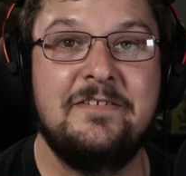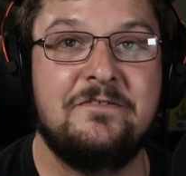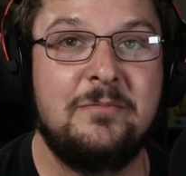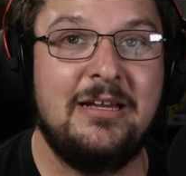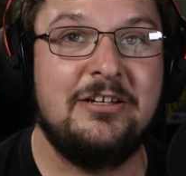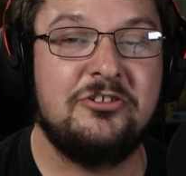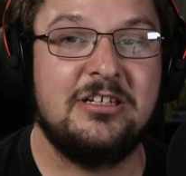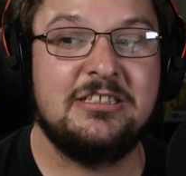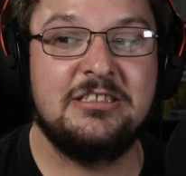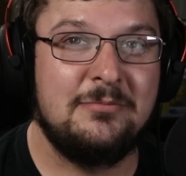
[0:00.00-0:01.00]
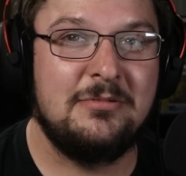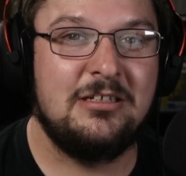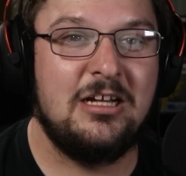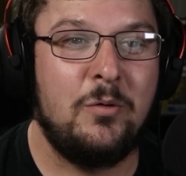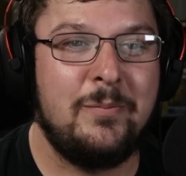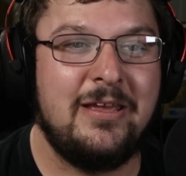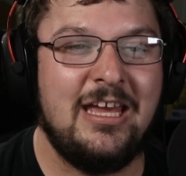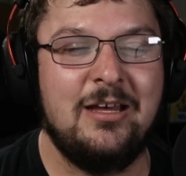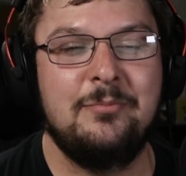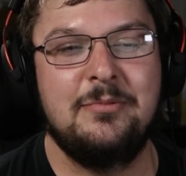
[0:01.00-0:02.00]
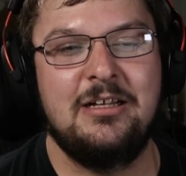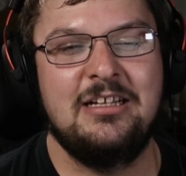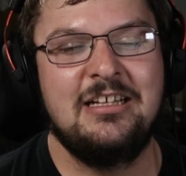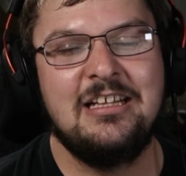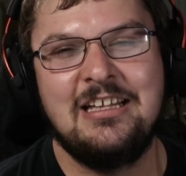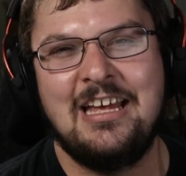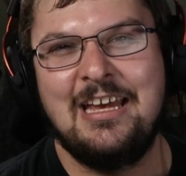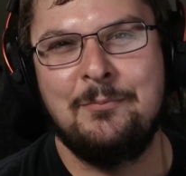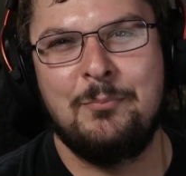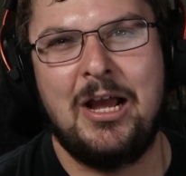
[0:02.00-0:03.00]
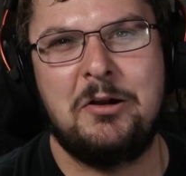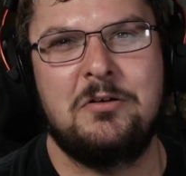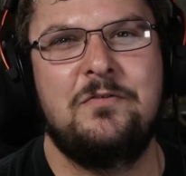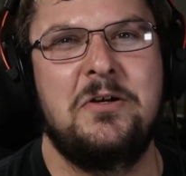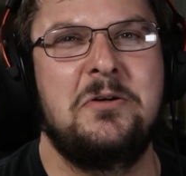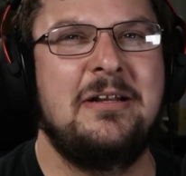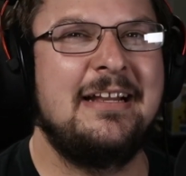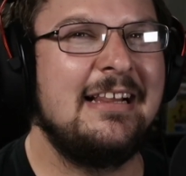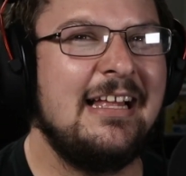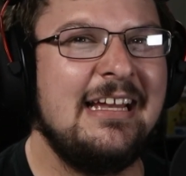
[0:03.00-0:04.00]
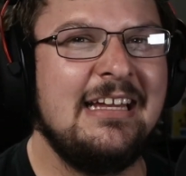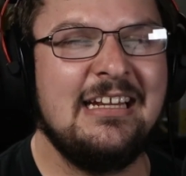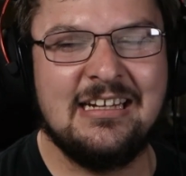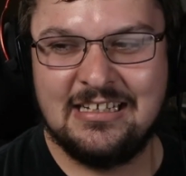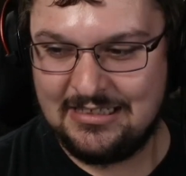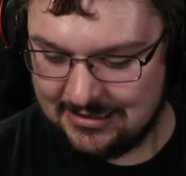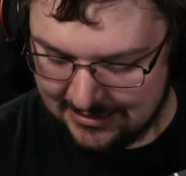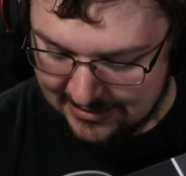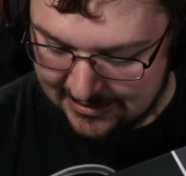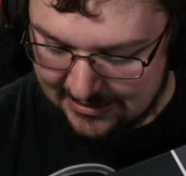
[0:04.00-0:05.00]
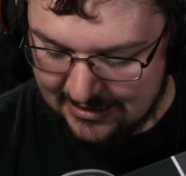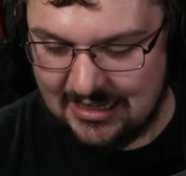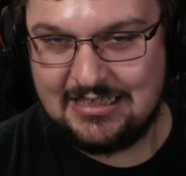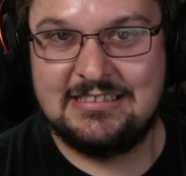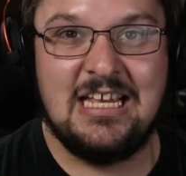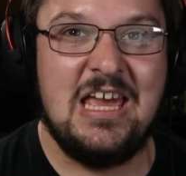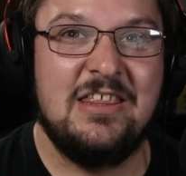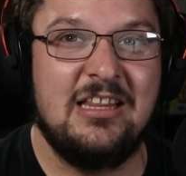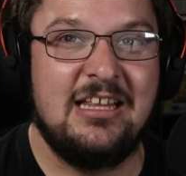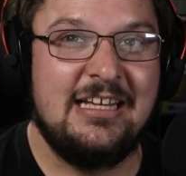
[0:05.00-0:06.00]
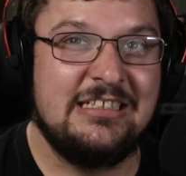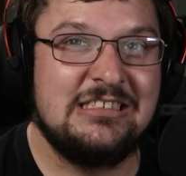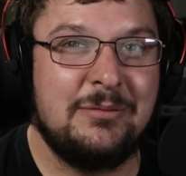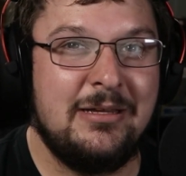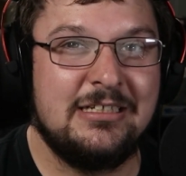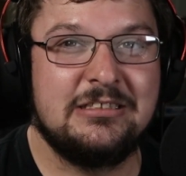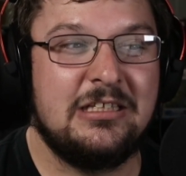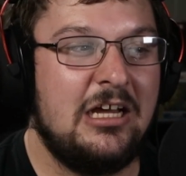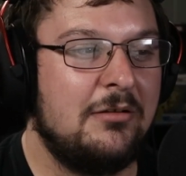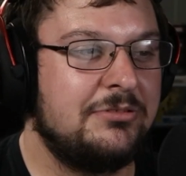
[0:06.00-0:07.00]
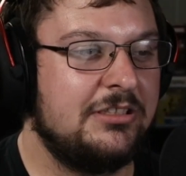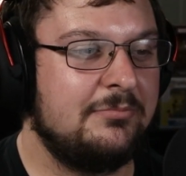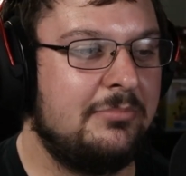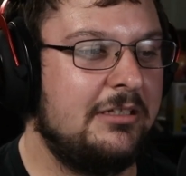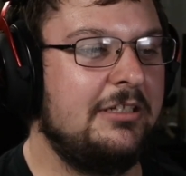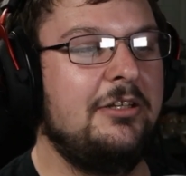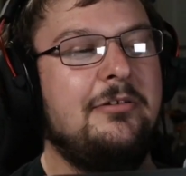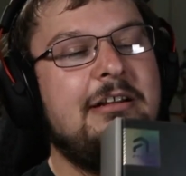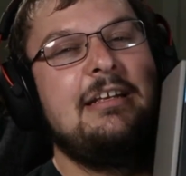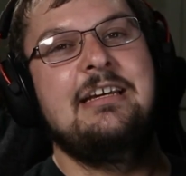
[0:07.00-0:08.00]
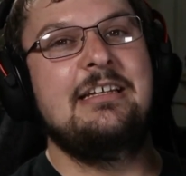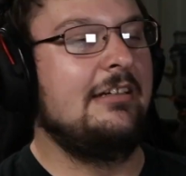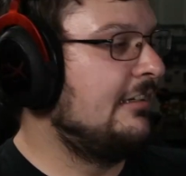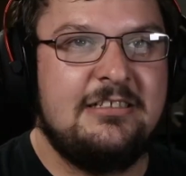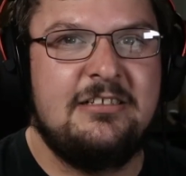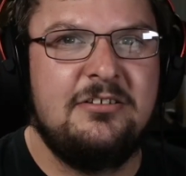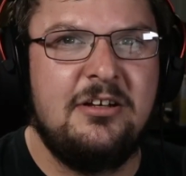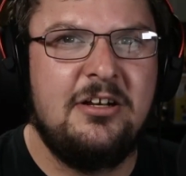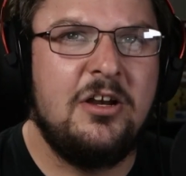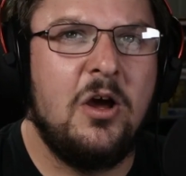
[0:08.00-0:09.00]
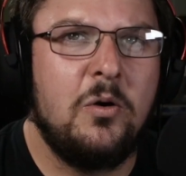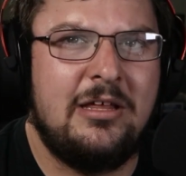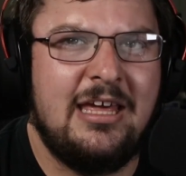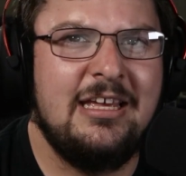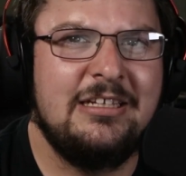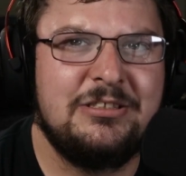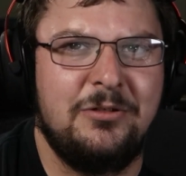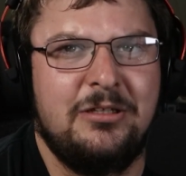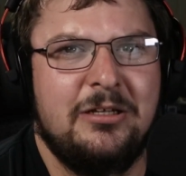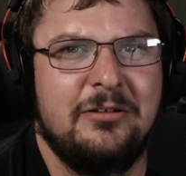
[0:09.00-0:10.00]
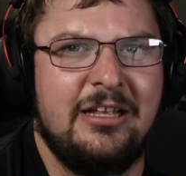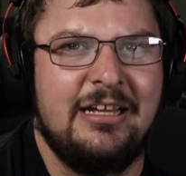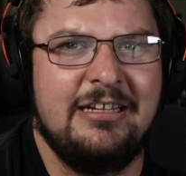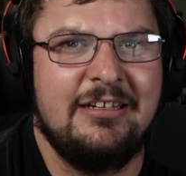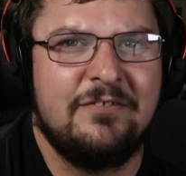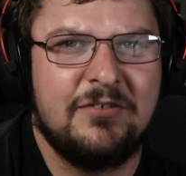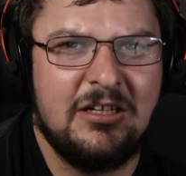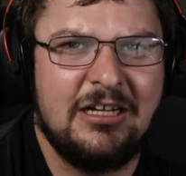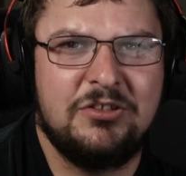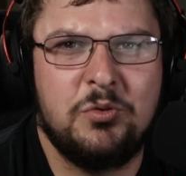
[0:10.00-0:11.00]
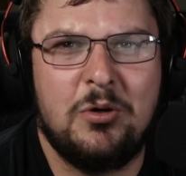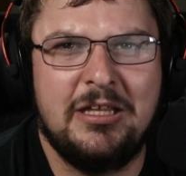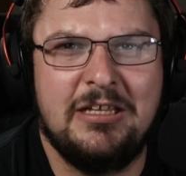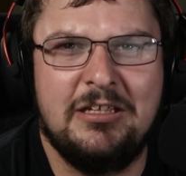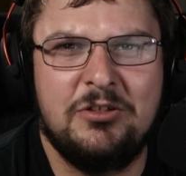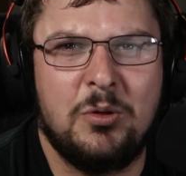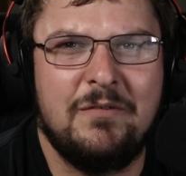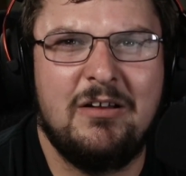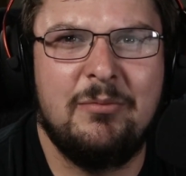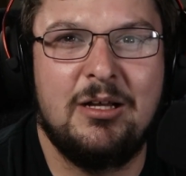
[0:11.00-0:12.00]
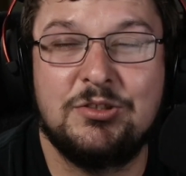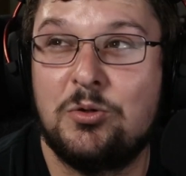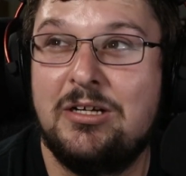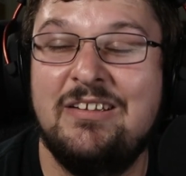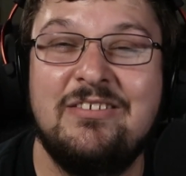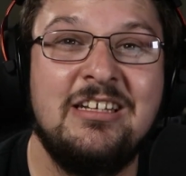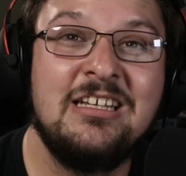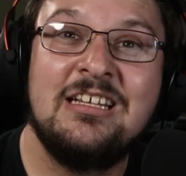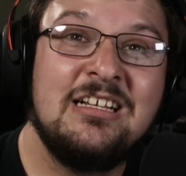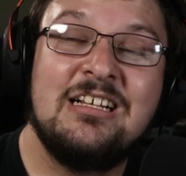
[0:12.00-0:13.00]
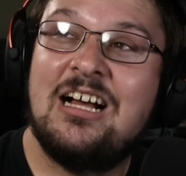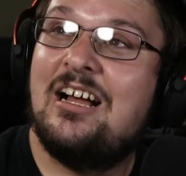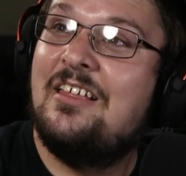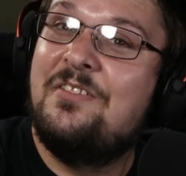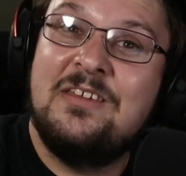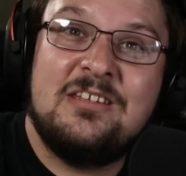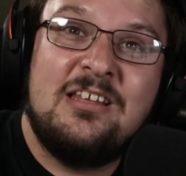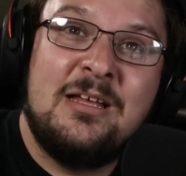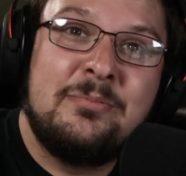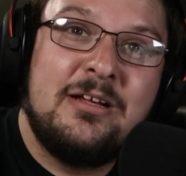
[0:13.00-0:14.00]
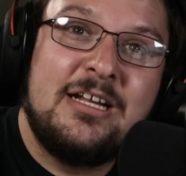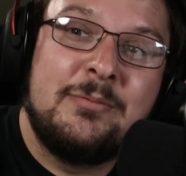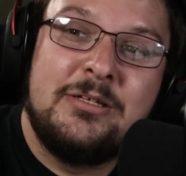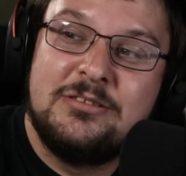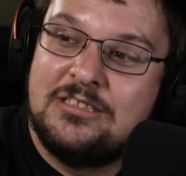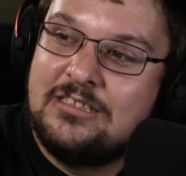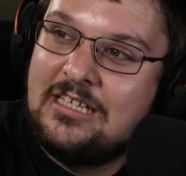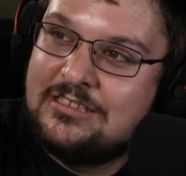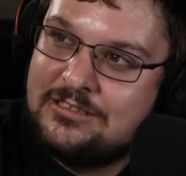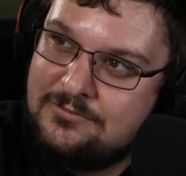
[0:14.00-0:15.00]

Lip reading: Atrix, a webcam, a microphone, and a light, I'd say the light's the best option, but you can get an okay studio light for like 20, 25 bucks, or even this clamp light I'm using that's